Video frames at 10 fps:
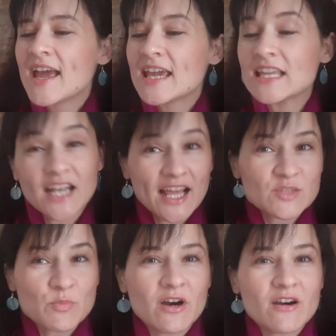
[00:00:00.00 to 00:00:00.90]
In the
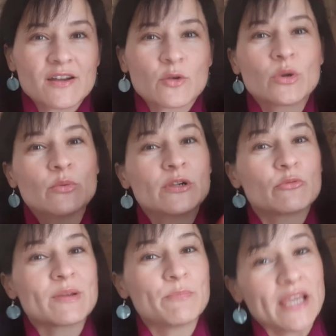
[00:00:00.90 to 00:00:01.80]
next part, we will
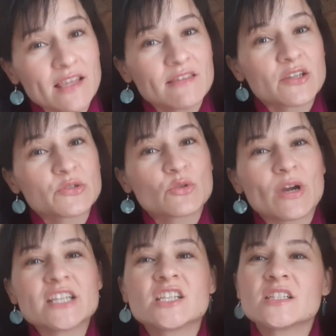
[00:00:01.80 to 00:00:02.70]
repeat those
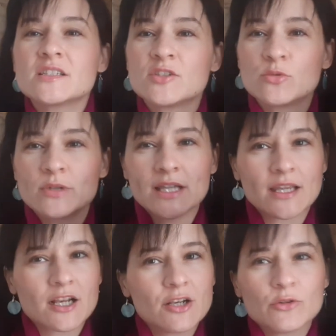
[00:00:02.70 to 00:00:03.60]
questions and you will
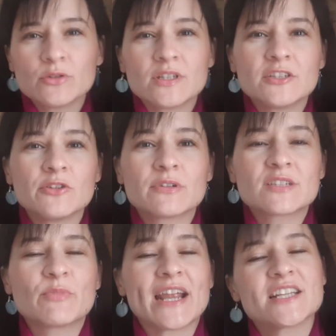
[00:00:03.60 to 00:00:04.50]
include the new
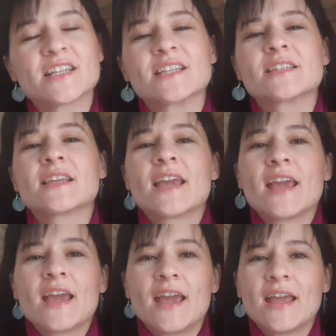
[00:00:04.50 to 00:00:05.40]
expressions.
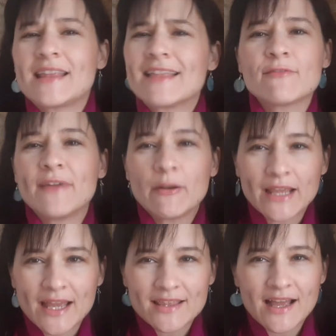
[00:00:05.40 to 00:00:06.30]
And at the
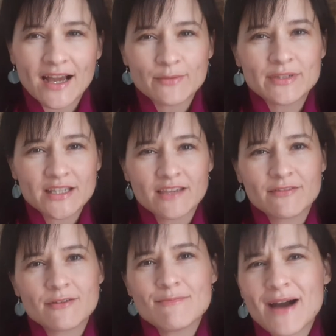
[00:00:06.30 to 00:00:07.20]
very end, I will give
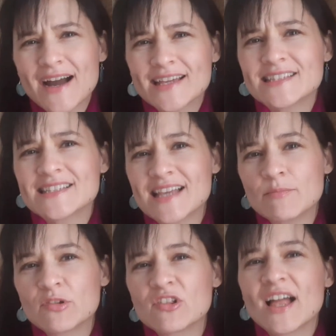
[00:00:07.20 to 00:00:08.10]
you my
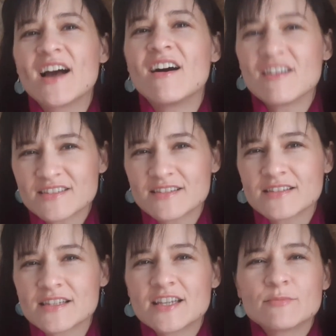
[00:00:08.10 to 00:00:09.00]
sample
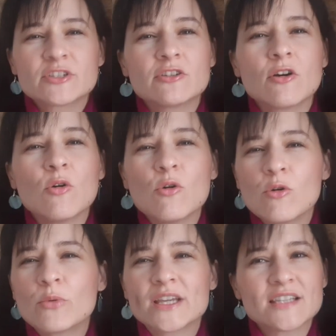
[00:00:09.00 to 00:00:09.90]
answers, but you
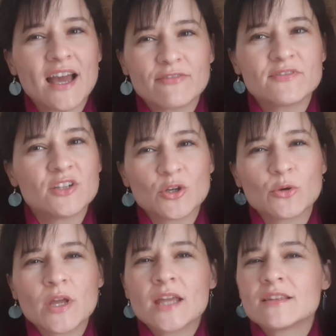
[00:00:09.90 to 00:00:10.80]
always have to
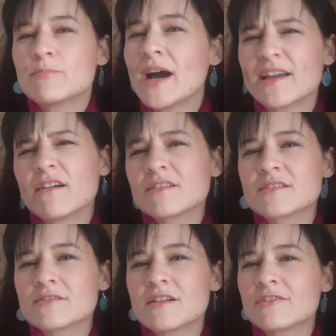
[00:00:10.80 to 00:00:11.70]
know that my
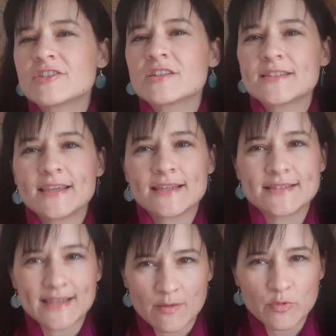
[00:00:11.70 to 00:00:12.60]
answers are just
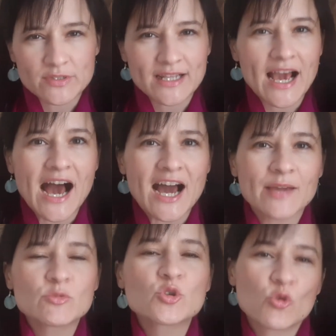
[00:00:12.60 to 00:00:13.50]
examples, and
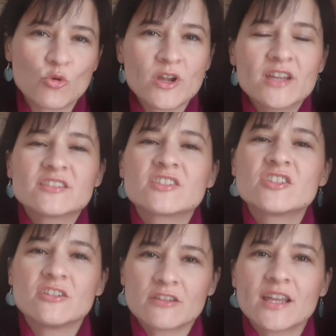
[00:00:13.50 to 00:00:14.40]
I'm sure
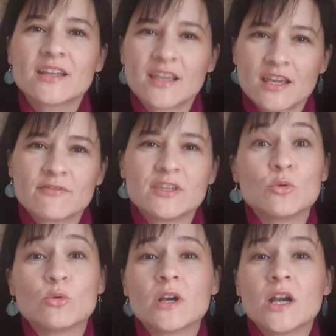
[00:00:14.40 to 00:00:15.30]
that you can give
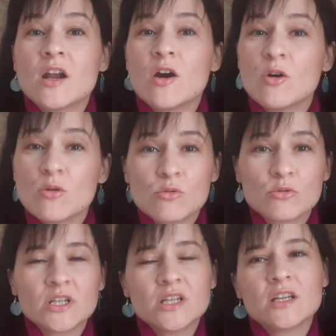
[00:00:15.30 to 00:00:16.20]
your
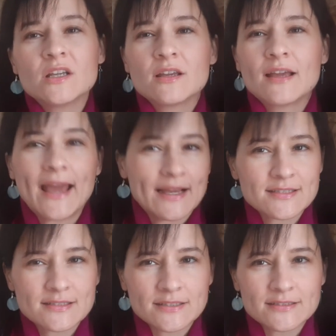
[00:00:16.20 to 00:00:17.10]
own
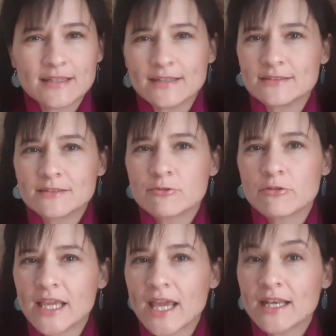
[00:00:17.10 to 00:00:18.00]
excellent and
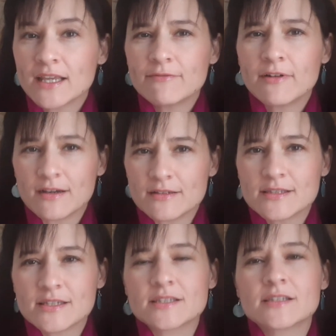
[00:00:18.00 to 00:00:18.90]
creative
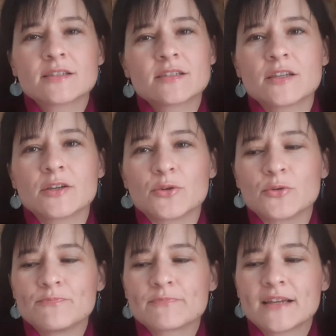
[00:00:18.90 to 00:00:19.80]
answers.
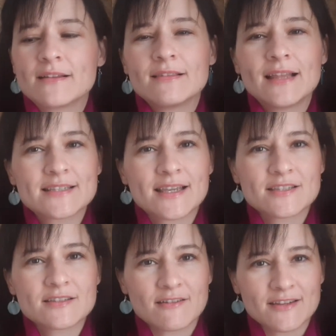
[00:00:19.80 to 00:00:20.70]
So let's
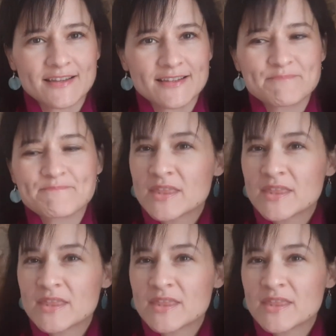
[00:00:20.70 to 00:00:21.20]
get started.